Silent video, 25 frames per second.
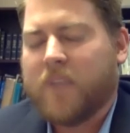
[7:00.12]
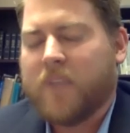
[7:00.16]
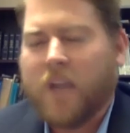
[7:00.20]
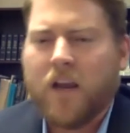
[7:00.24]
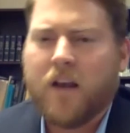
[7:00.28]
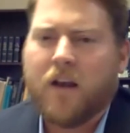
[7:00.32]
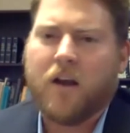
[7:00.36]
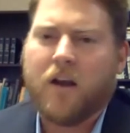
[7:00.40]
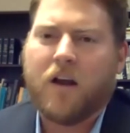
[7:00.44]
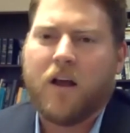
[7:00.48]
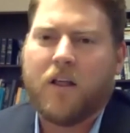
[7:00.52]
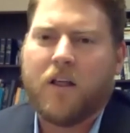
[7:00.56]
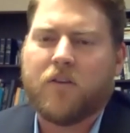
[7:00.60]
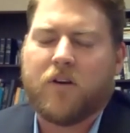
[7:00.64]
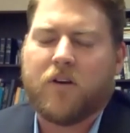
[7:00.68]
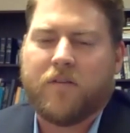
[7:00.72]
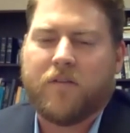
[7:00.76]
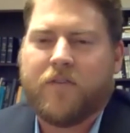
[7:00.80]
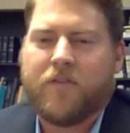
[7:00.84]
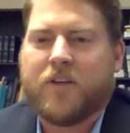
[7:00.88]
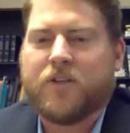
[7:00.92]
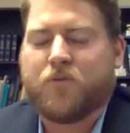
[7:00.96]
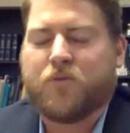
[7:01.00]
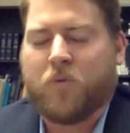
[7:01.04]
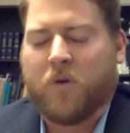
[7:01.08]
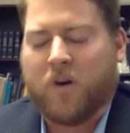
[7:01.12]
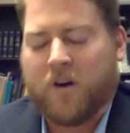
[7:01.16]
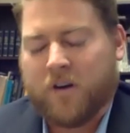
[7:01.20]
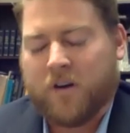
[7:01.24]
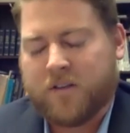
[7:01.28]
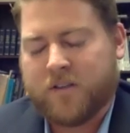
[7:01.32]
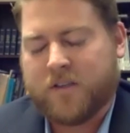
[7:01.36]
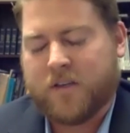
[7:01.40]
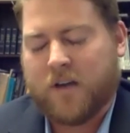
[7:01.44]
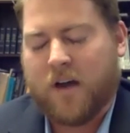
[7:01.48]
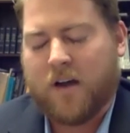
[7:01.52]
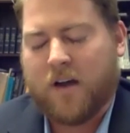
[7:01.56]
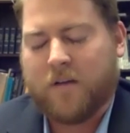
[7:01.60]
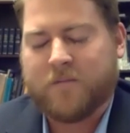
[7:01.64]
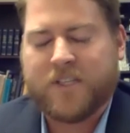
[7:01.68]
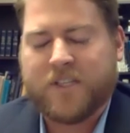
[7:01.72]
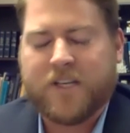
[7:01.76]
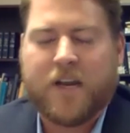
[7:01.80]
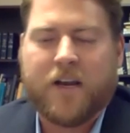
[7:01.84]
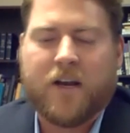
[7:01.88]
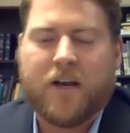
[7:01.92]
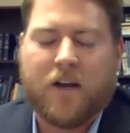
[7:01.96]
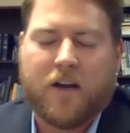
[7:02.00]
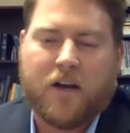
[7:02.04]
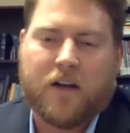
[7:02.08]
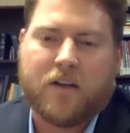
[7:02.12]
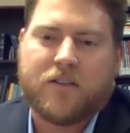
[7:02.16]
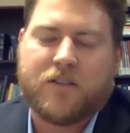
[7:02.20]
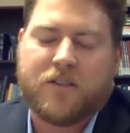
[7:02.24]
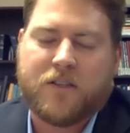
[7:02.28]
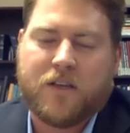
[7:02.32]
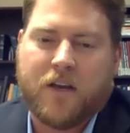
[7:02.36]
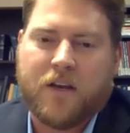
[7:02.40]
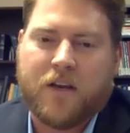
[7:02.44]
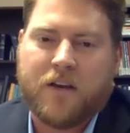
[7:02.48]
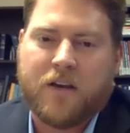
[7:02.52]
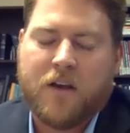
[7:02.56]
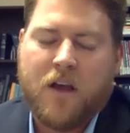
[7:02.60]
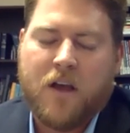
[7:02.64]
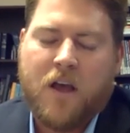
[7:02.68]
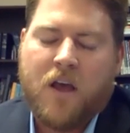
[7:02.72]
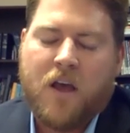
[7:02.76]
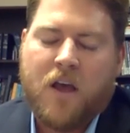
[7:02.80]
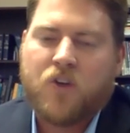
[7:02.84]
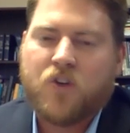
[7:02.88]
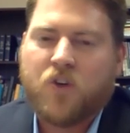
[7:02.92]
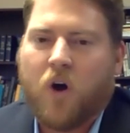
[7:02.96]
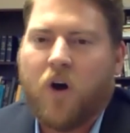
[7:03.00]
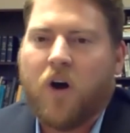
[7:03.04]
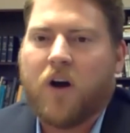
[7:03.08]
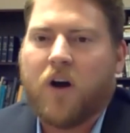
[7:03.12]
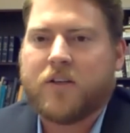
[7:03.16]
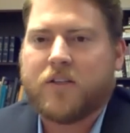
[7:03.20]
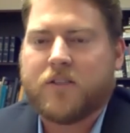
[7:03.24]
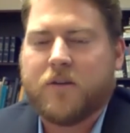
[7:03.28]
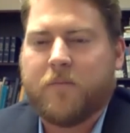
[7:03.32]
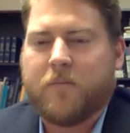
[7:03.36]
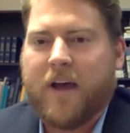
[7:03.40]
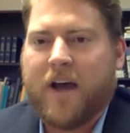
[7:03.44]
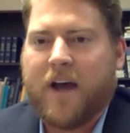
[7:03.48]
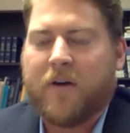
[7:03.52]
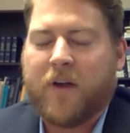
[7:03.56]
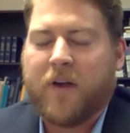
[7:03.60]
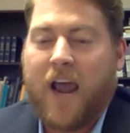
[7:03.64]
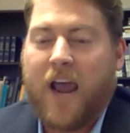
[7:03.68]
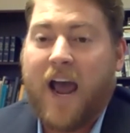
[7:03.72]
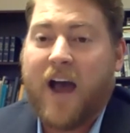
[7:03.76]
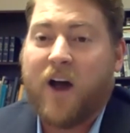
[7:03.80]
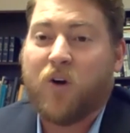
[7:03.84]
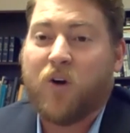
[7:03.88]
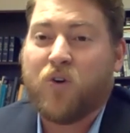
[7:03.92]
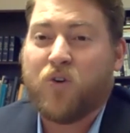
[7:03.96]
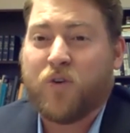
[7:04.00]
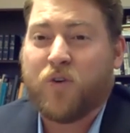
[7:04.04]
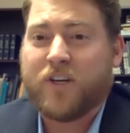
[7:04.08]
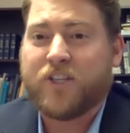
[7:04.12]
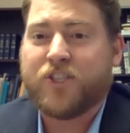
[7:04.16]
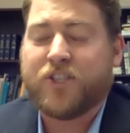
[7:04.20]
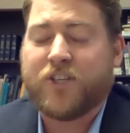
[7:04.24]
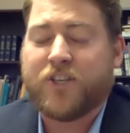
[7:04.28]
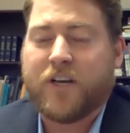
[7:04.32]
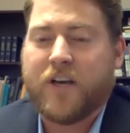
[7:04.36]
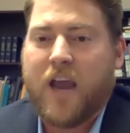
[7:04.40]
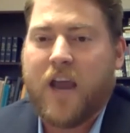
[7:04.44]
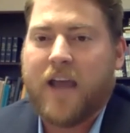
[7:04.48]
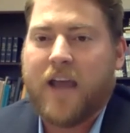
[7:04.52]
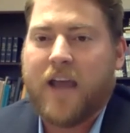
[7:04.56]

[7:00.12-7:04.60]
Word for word: In another of his works, St. Augustine talks about how Christian